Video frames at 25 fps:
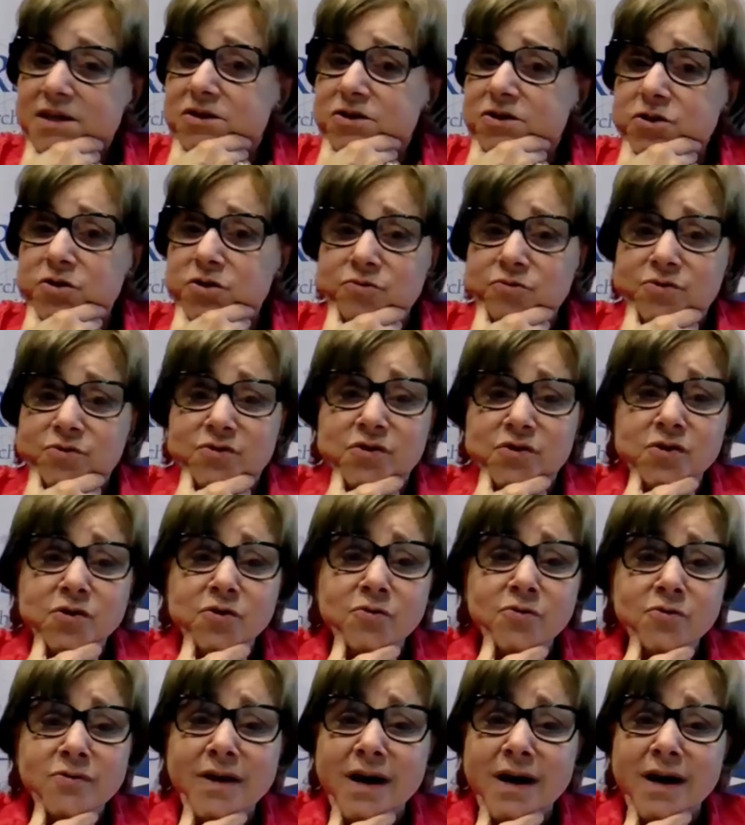You
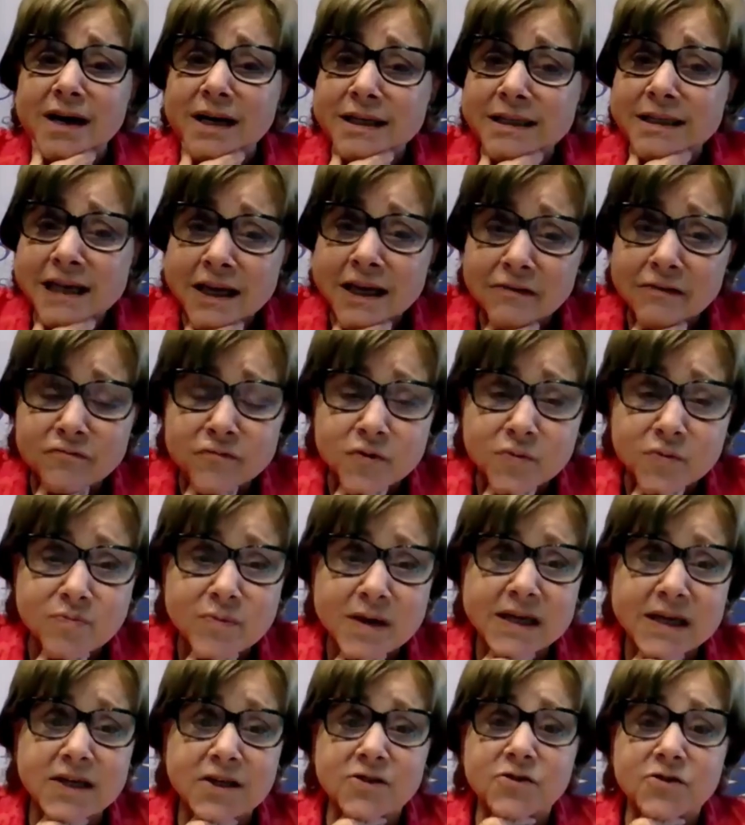do not have to
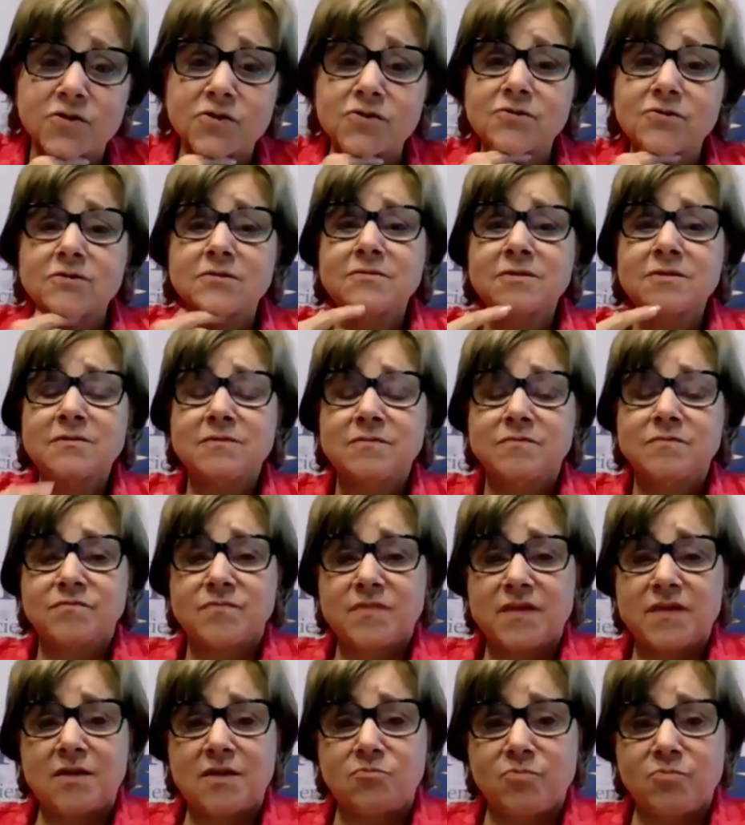major
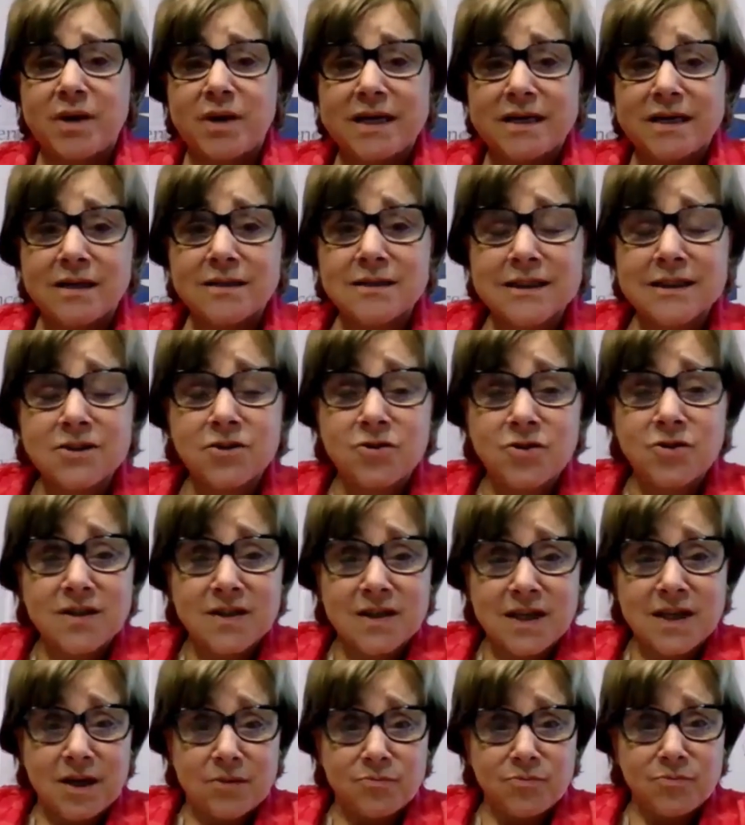in biology,
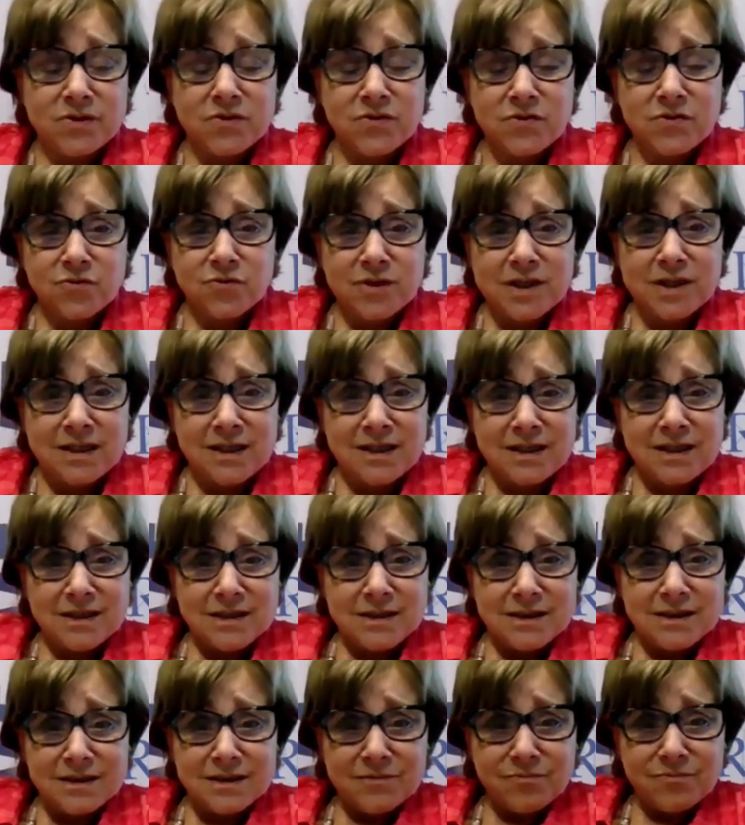chemistry,
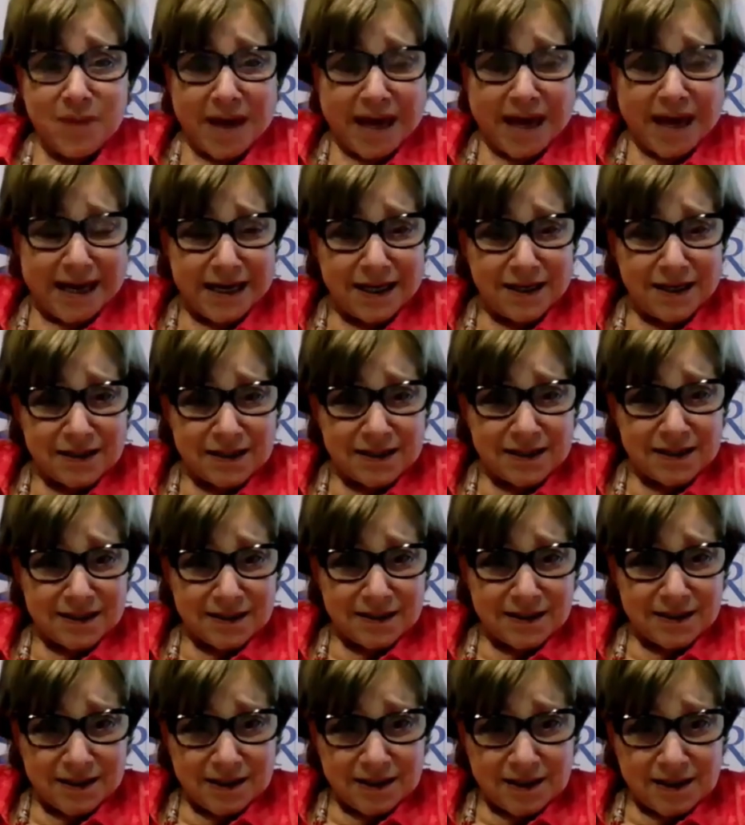math
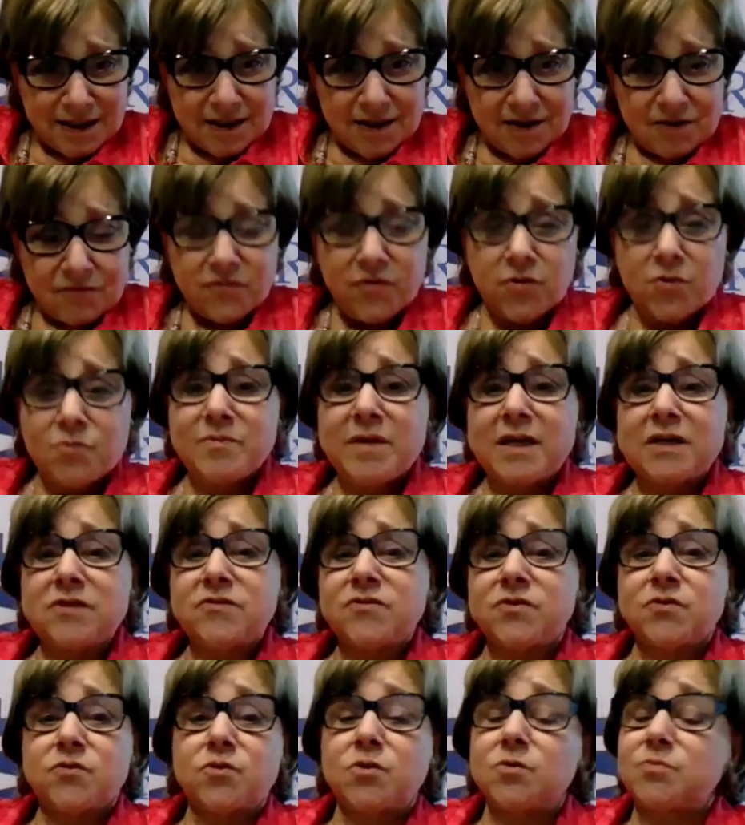for
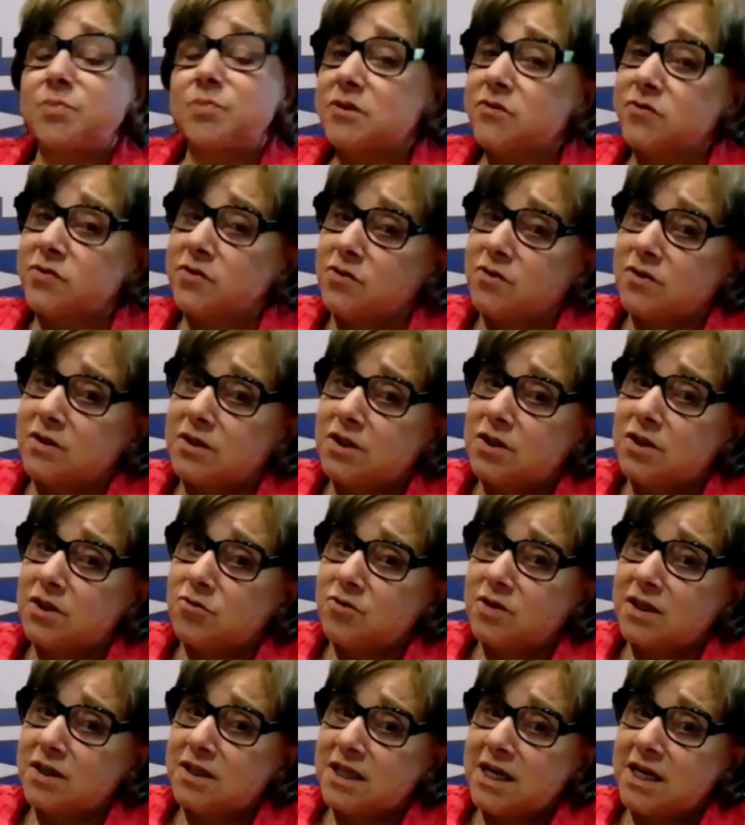med school, but certainly you
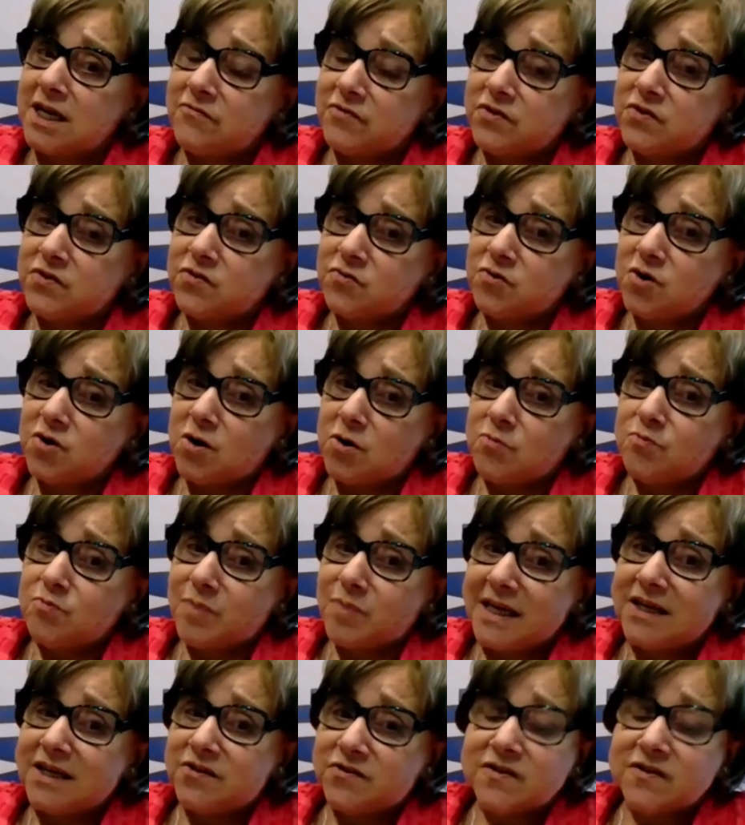need to have a strong
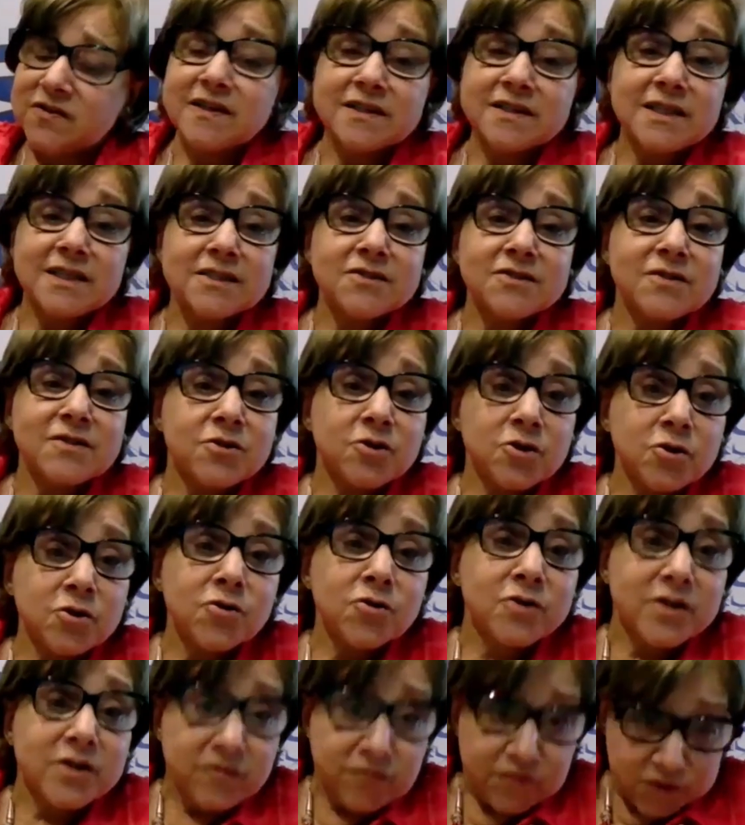base and it doesn't
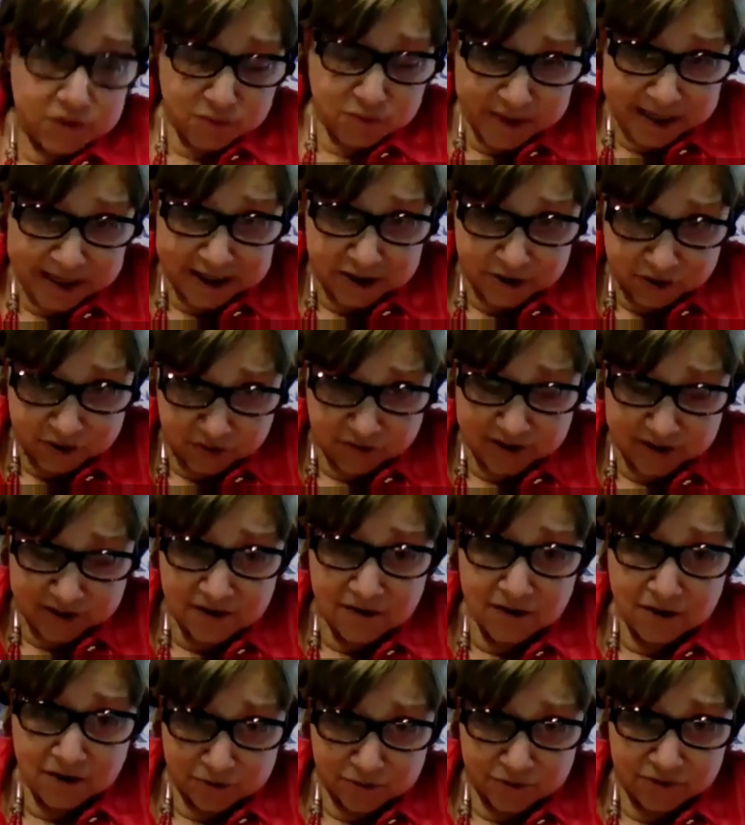hurt if you major
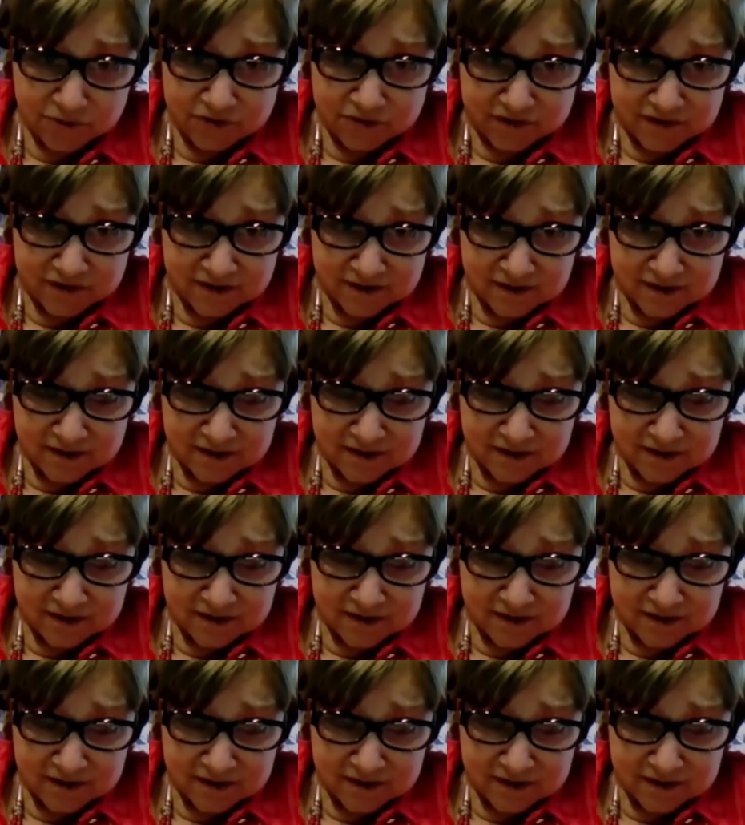in those.